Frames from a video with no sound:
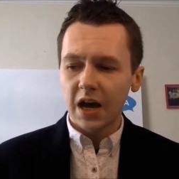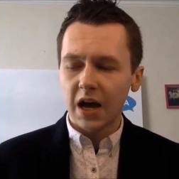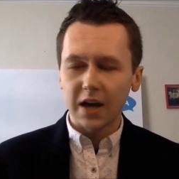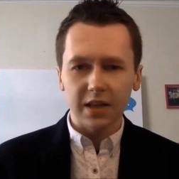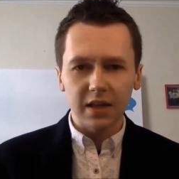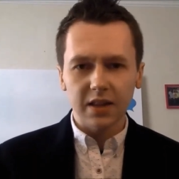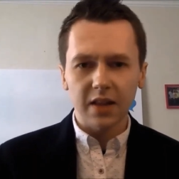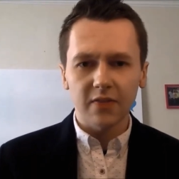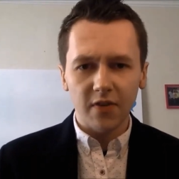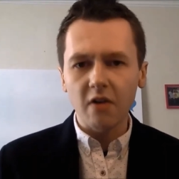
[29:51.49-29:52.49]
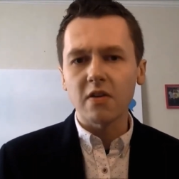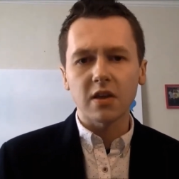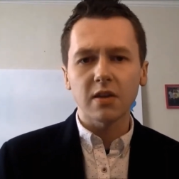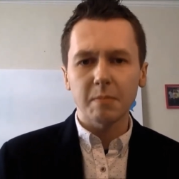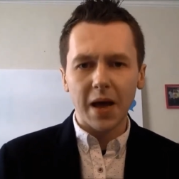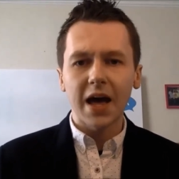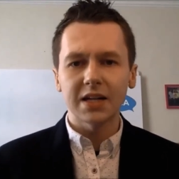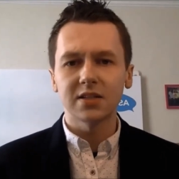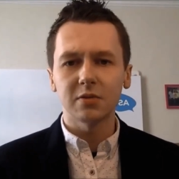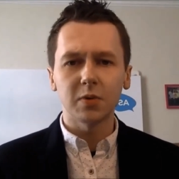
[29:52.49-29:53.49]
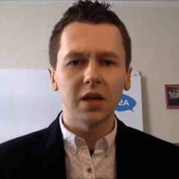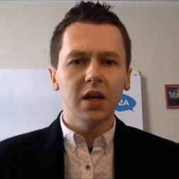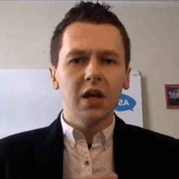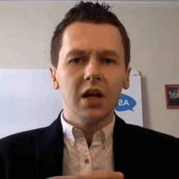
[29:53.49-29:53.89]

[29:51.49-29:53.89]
And I think that's very bad. So we